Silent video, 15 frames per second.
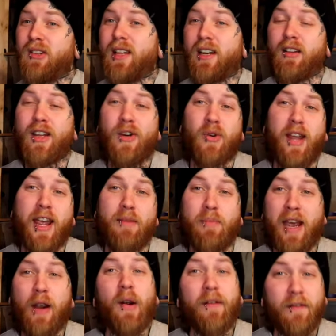let alone a
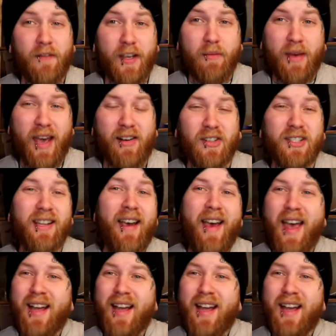pair of females.